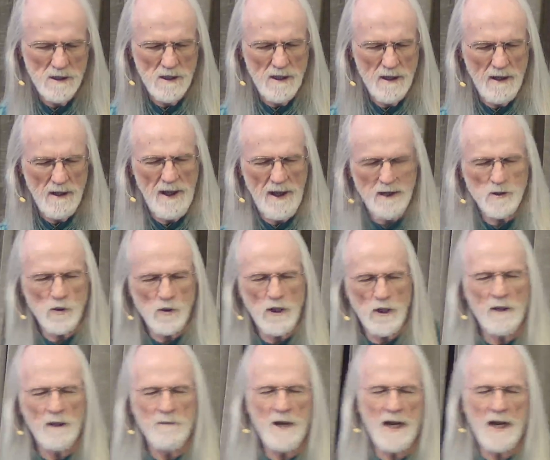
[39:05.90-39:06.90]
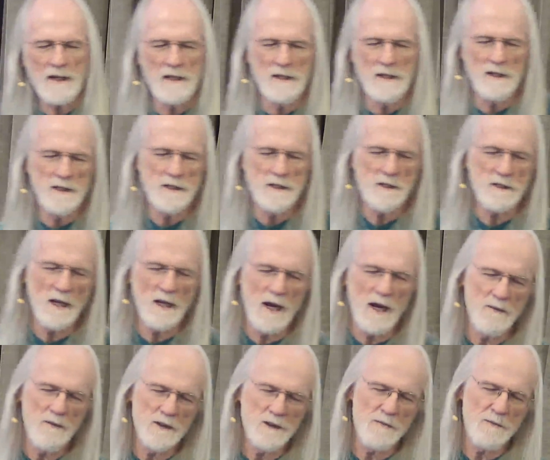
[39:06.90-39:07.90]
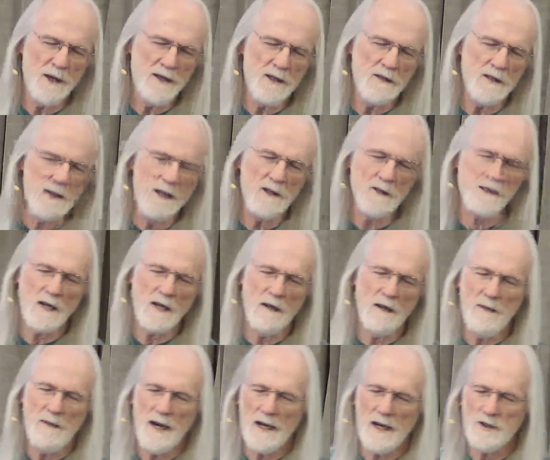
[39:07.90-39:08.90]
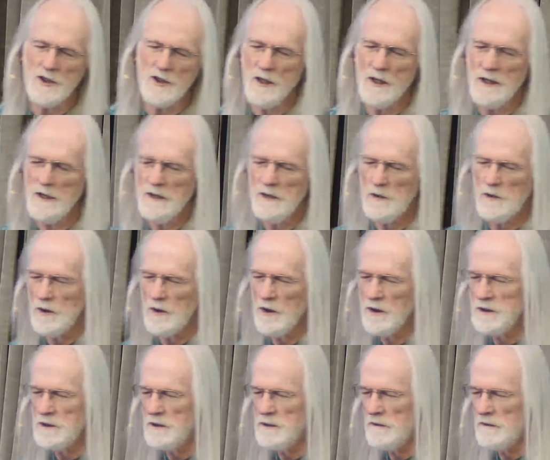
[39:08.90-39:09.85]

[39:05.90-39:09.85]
And as we come back into this time and space, let us come back sharing the words of